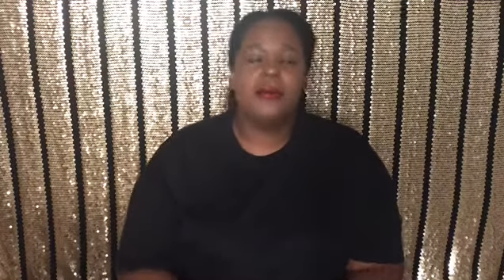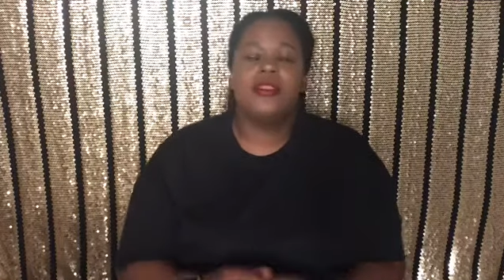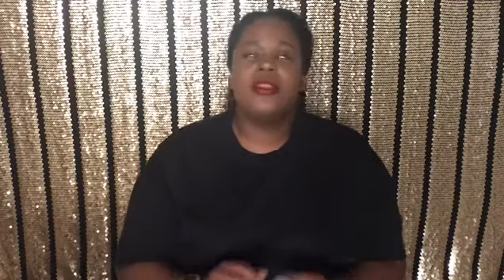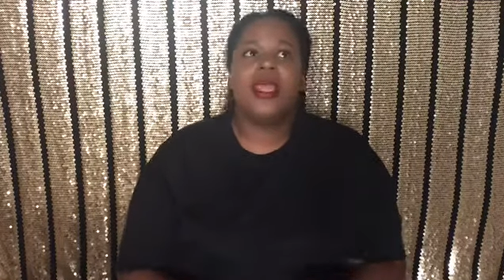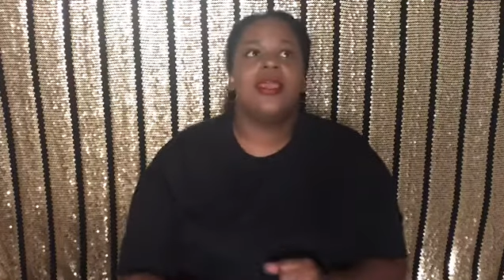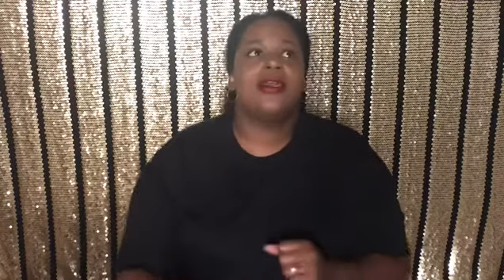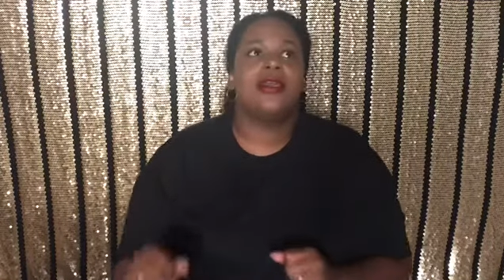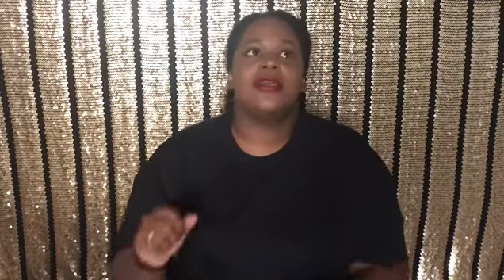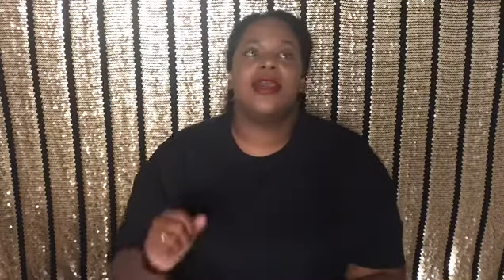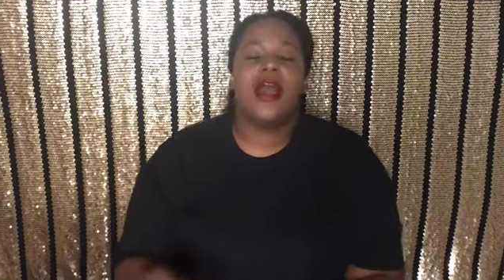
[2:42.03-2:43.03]
But
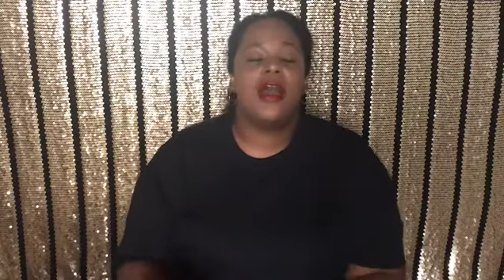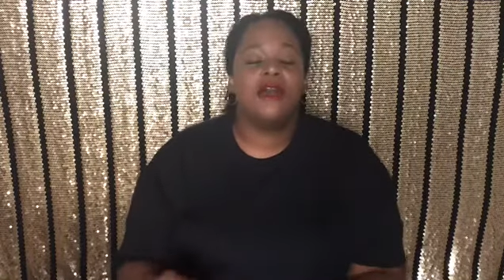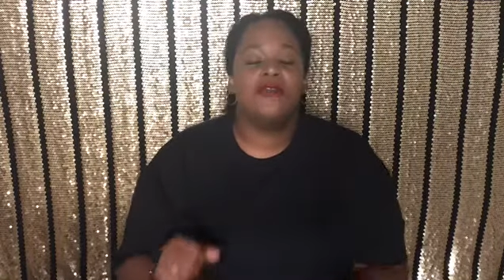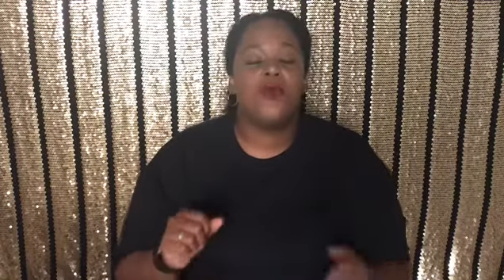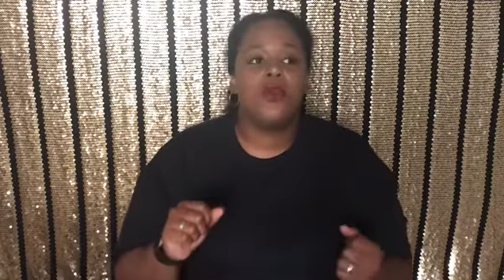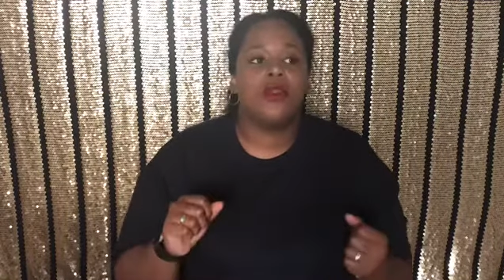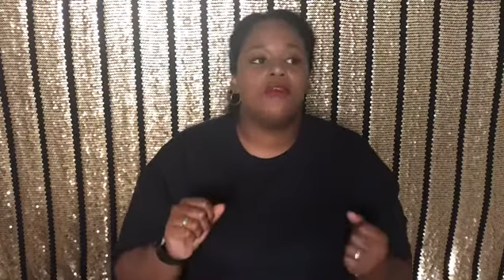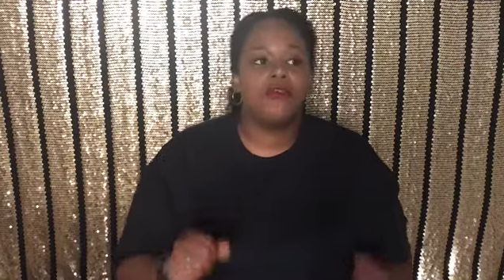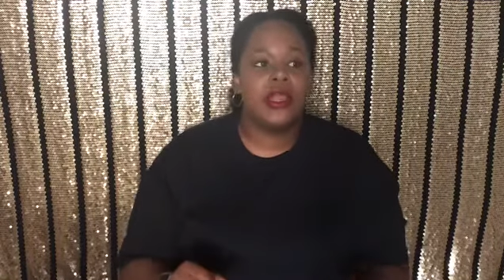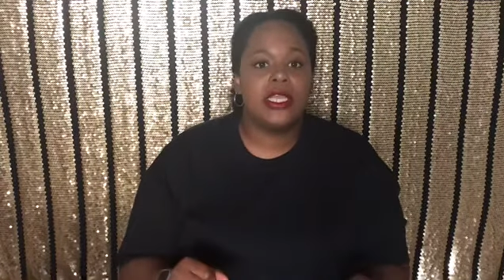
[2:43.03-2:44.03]
thank God for
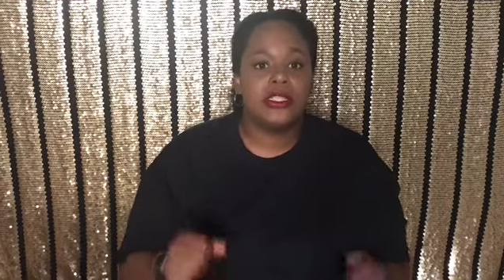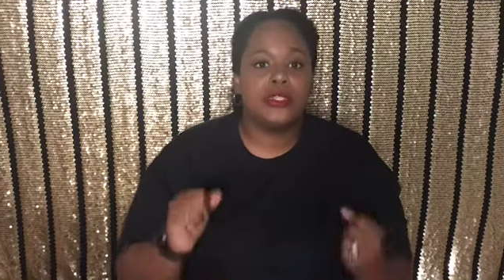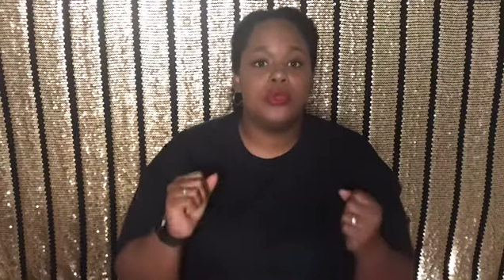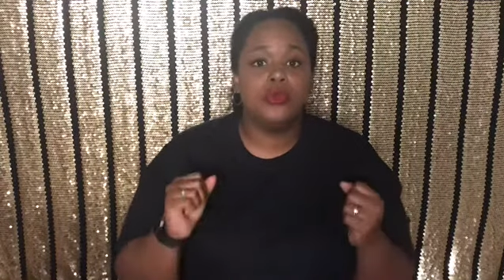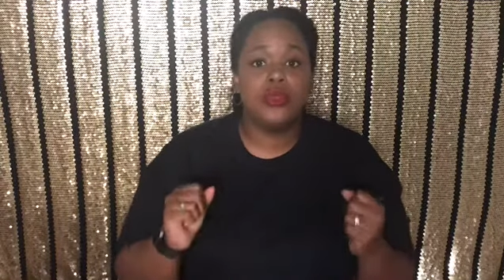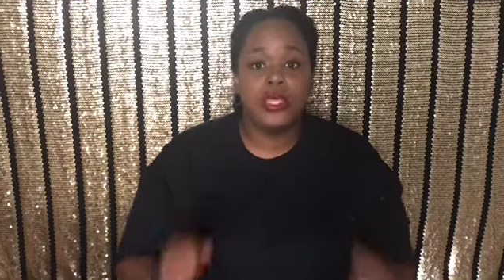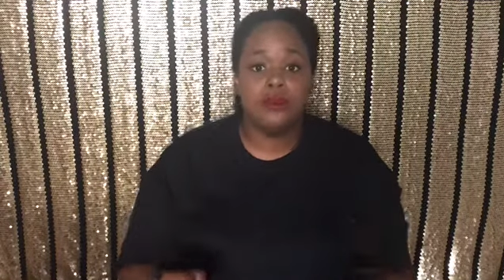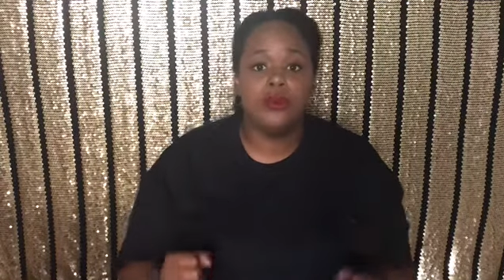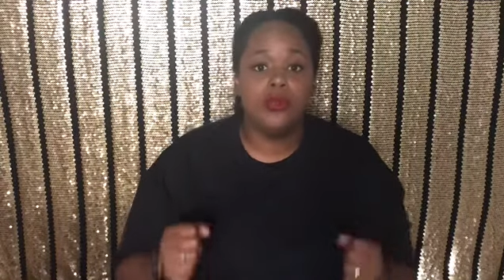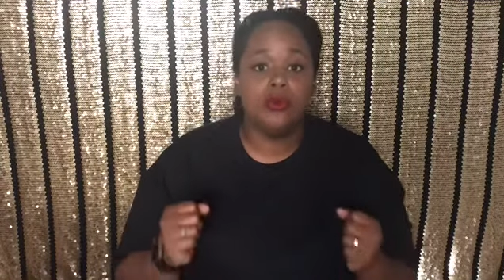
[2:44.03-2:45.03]
friends who
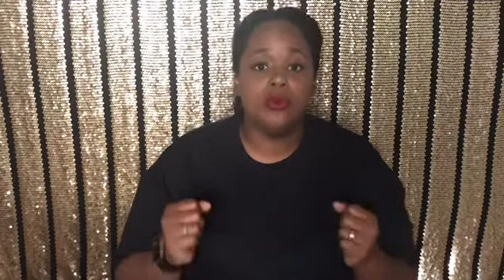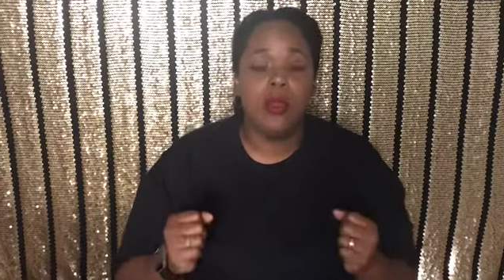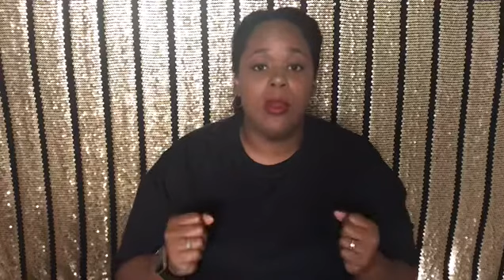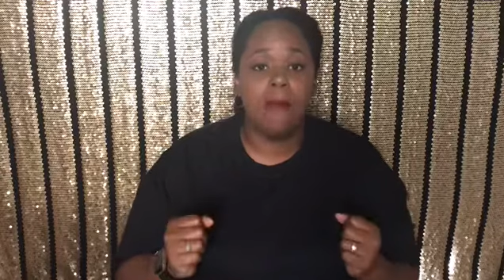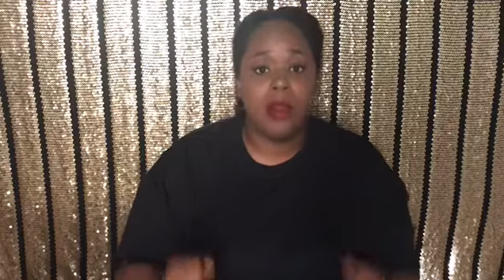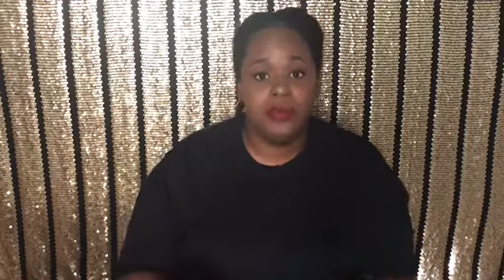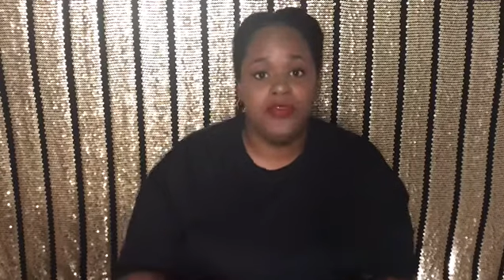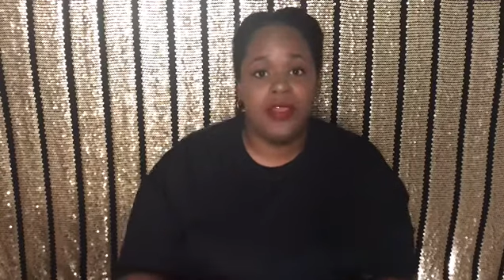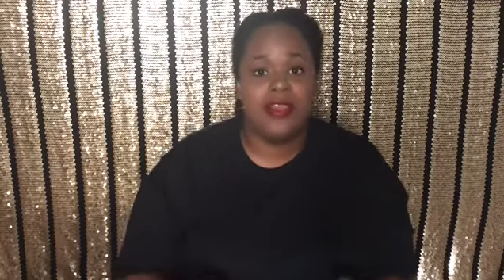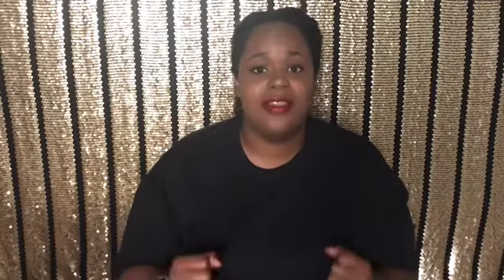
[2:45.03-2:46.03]
keep you
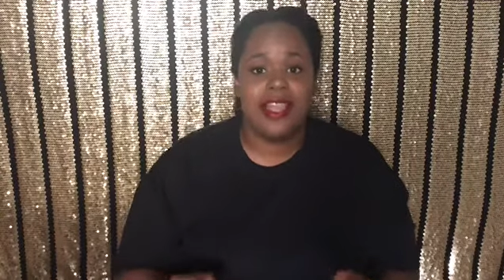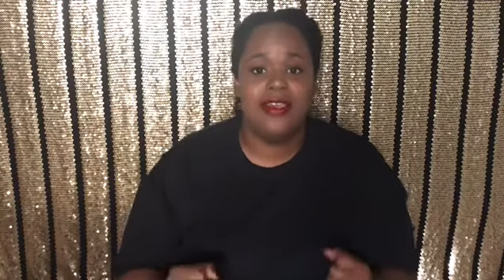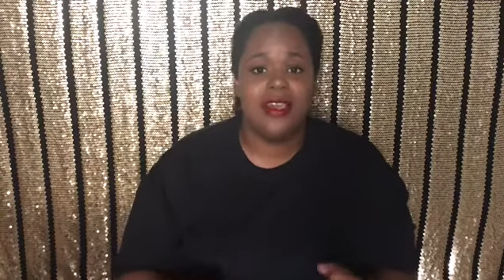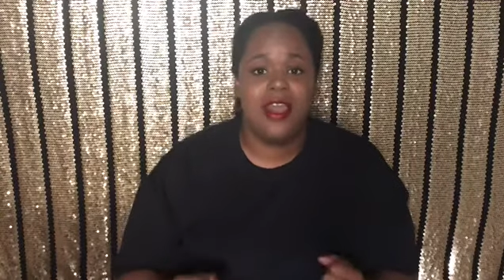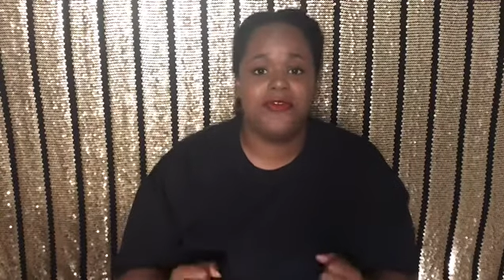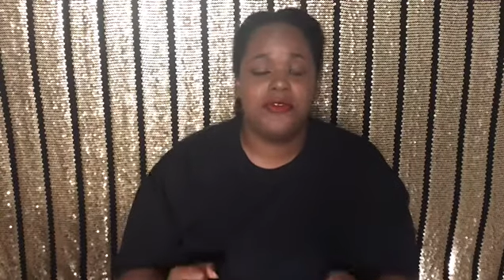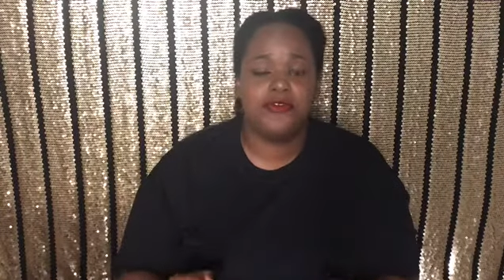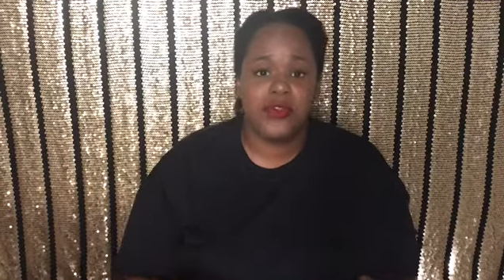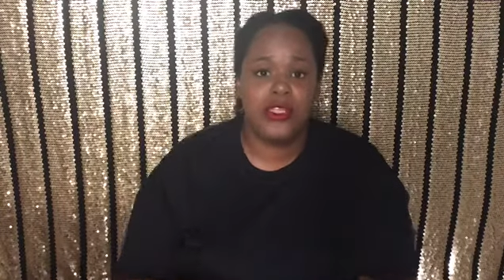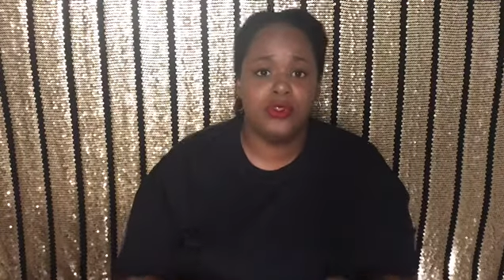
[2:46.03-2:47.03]
motivated. Thank God for
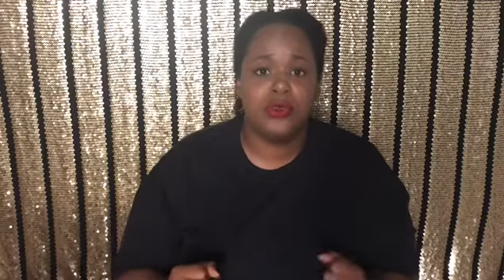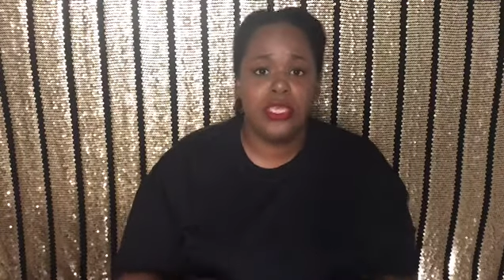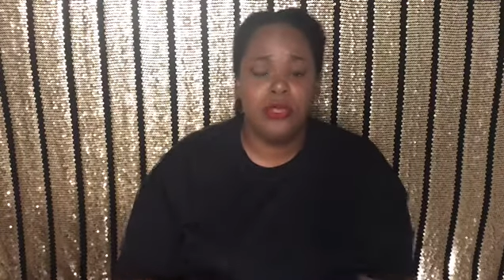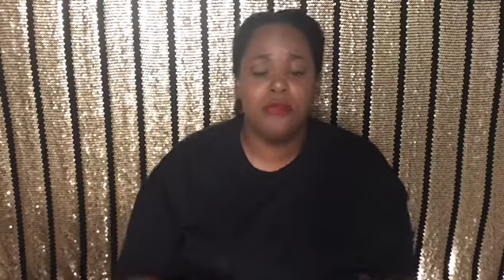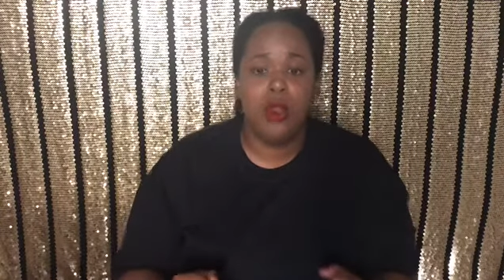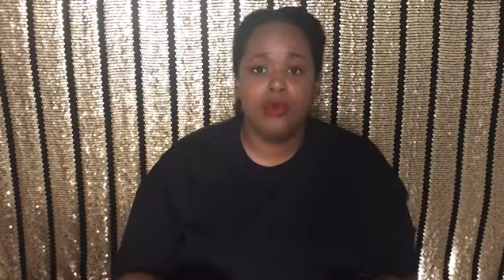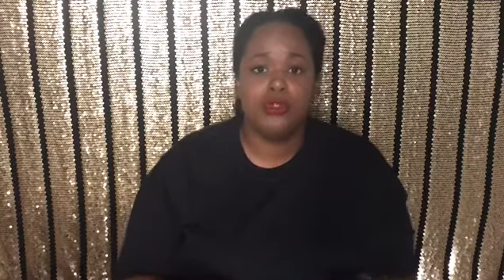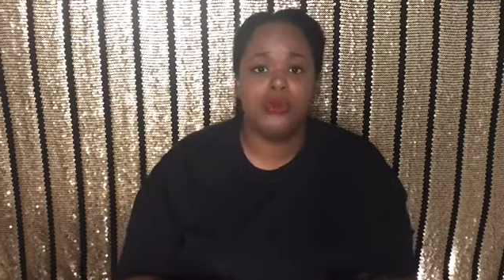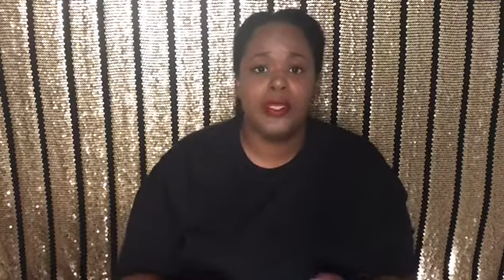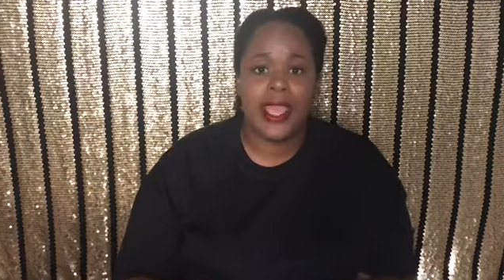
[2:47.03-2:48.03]
friends who keep
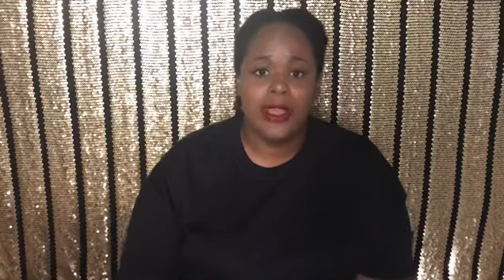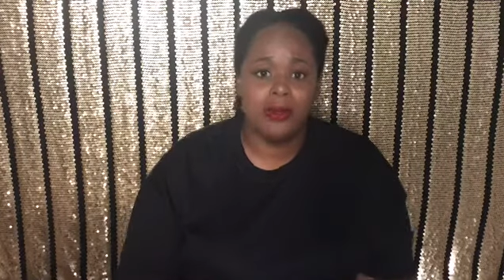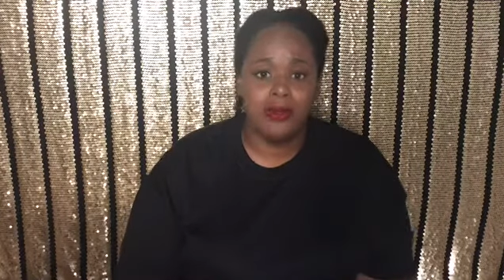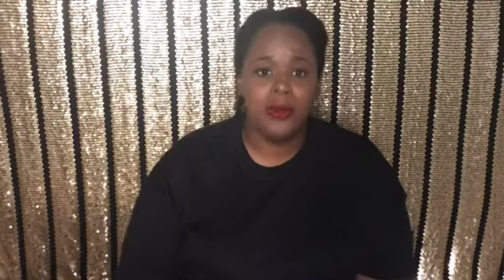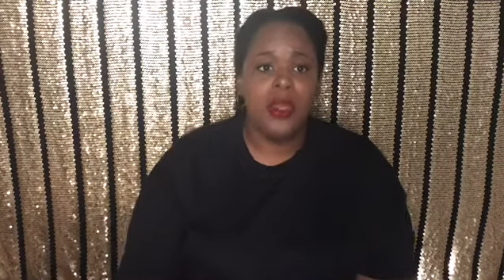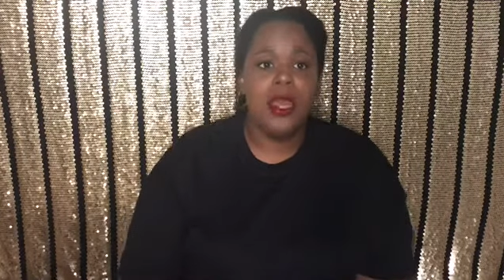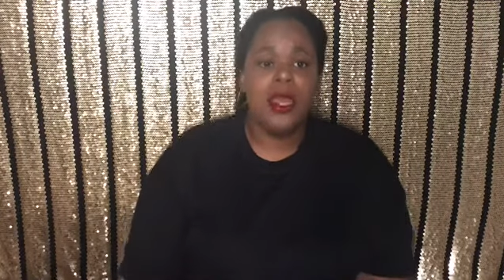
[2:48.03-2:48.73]
hold you accountable.